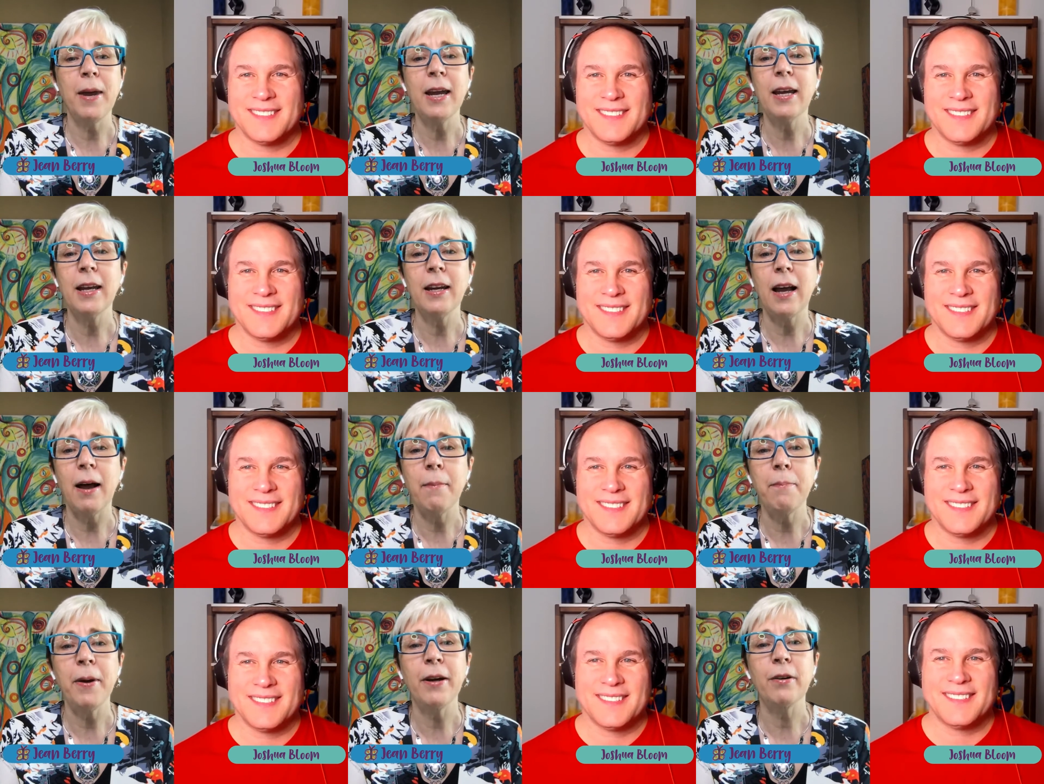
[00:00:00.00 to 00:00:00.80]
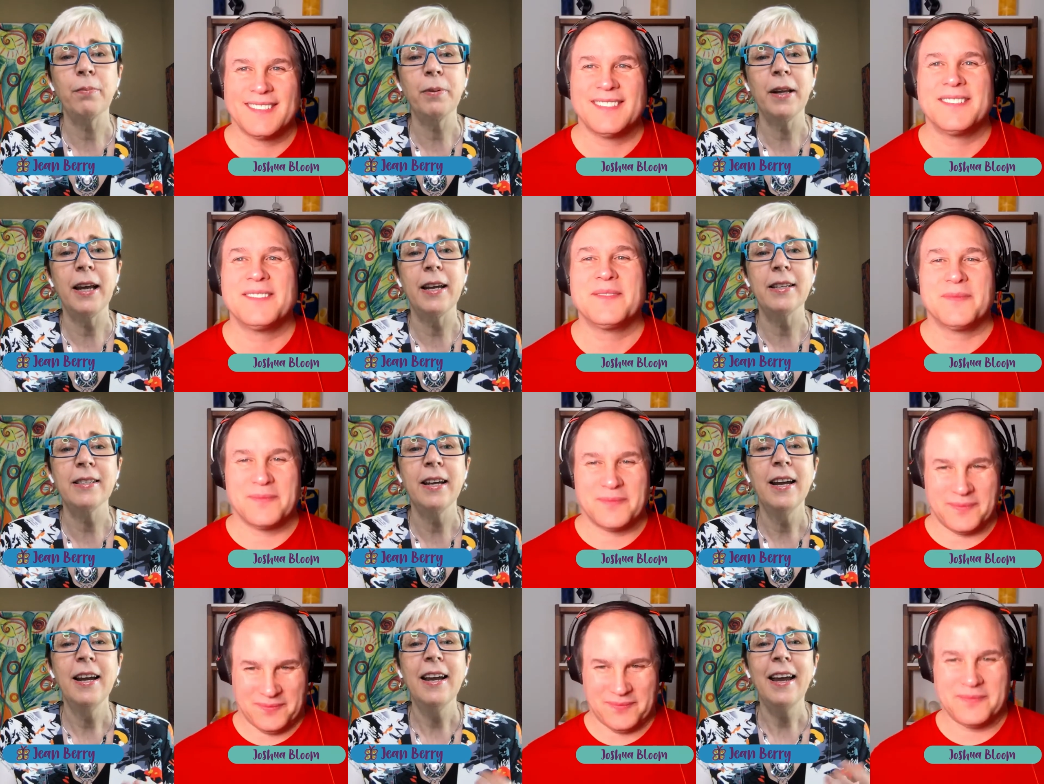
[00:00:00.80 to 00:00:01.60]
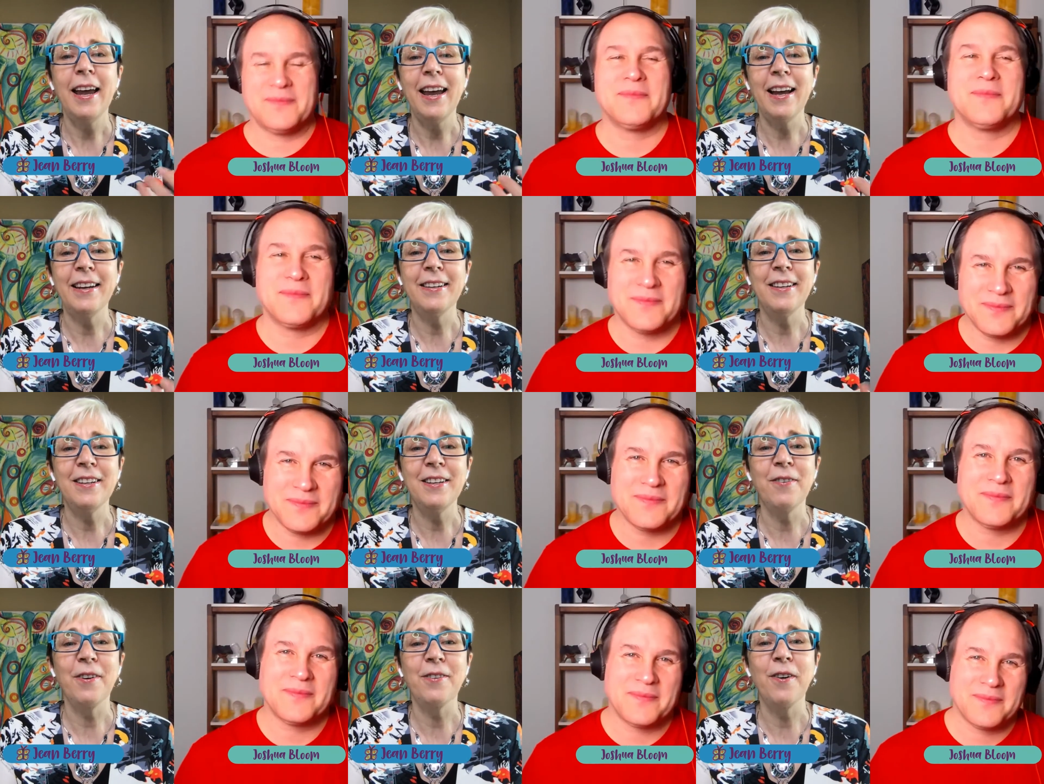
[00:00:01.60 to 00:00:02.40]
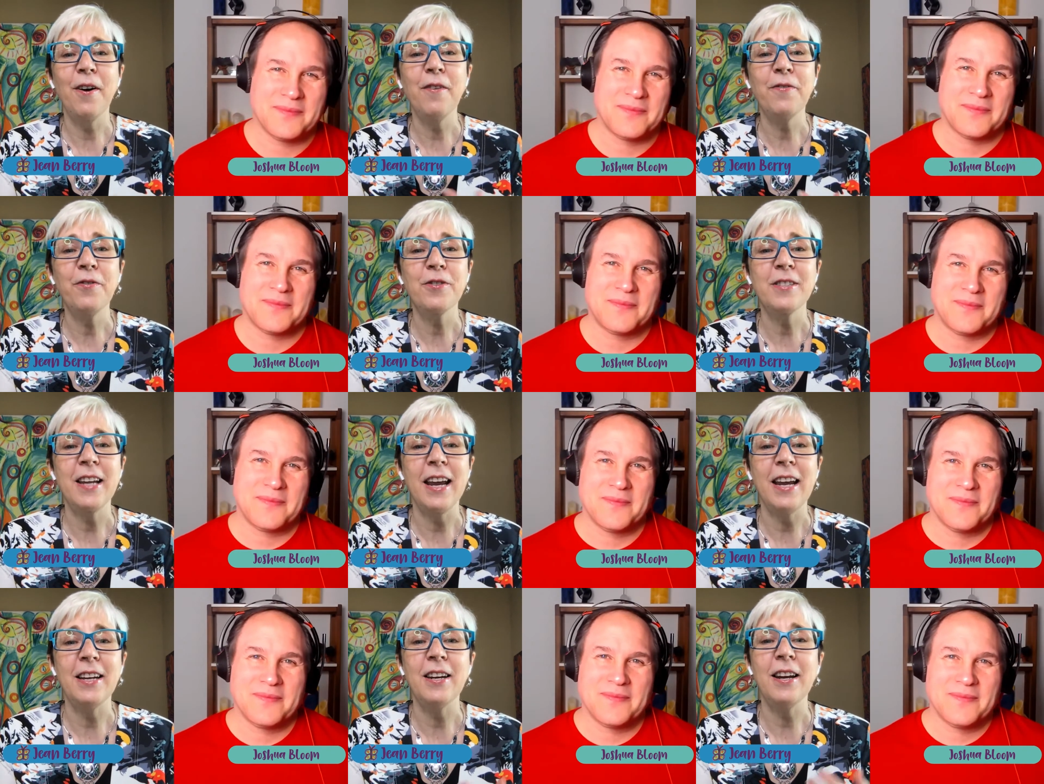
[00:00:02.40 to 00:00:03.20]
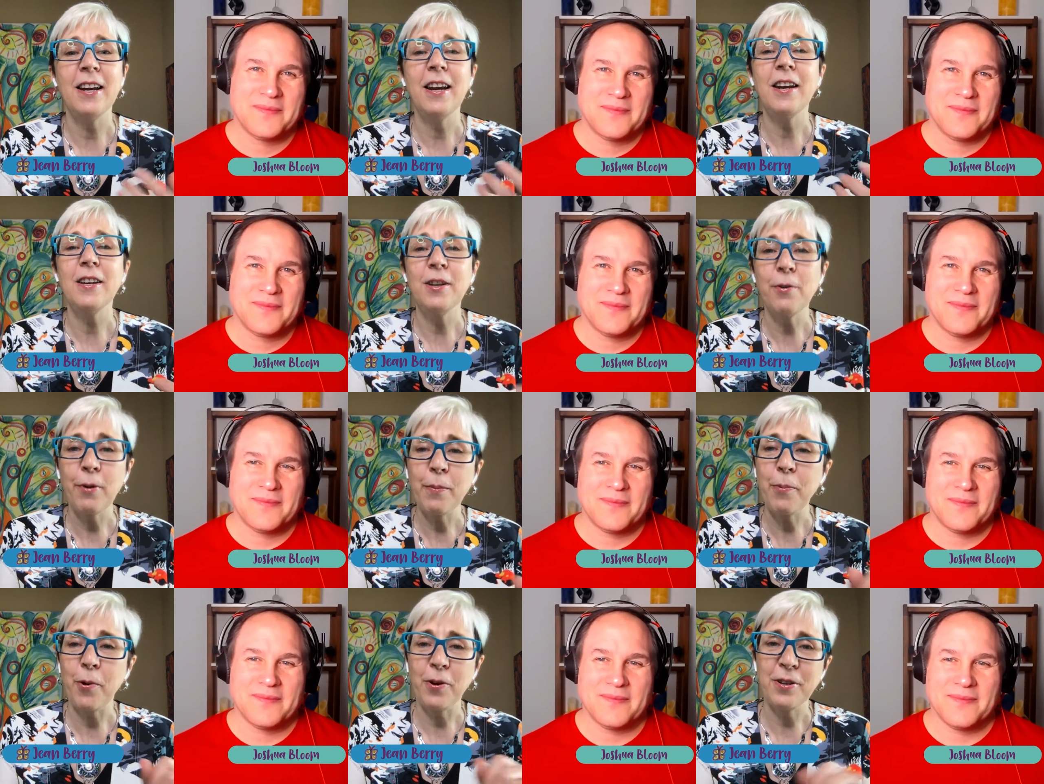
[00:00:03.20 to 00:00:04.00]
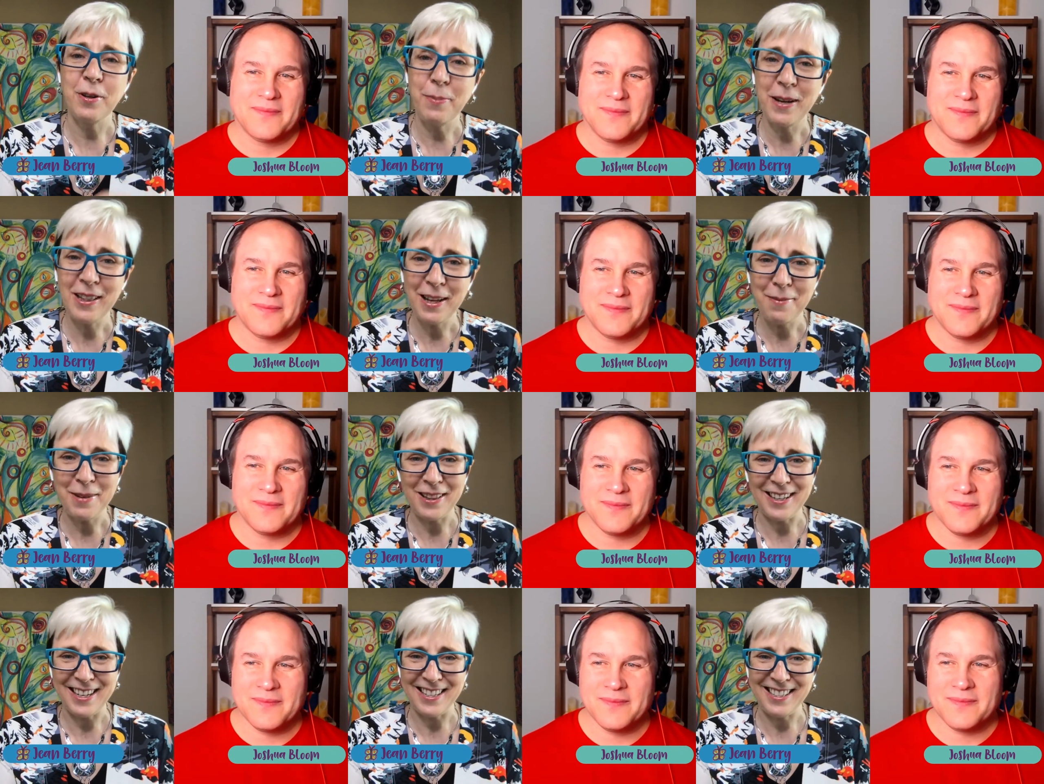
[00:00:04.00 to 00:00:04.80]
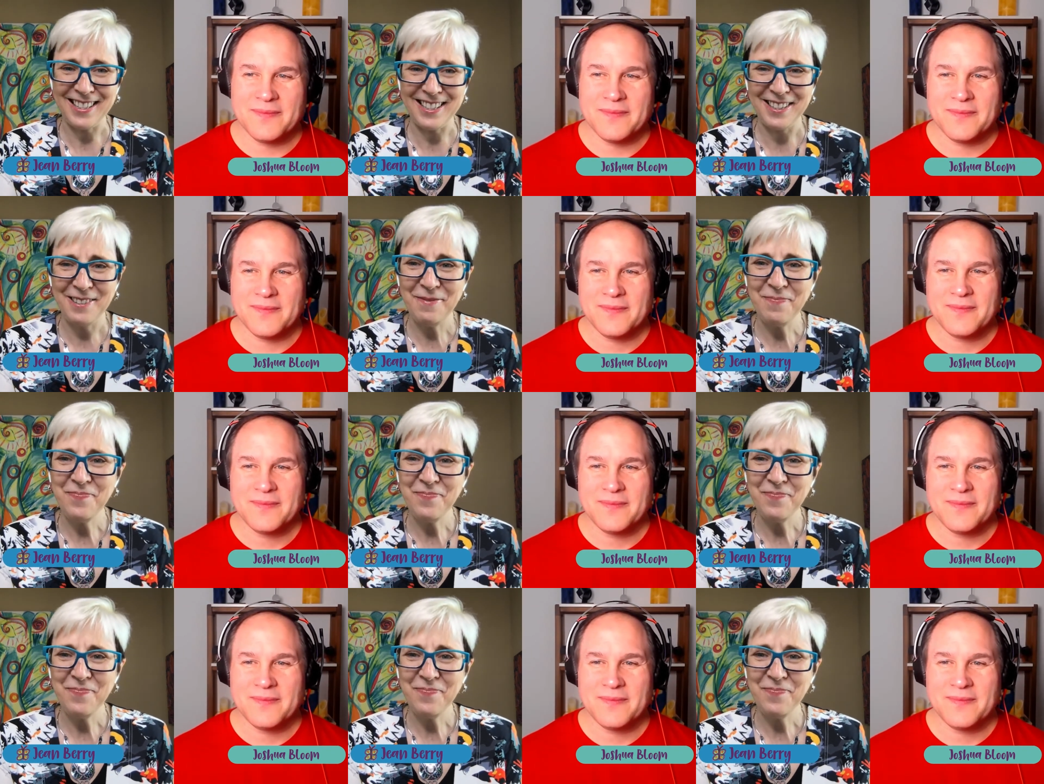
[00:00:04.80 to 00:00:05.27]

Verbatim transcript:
Speaker 1: and make it a better place. And you are known for saying you were born to be limitless.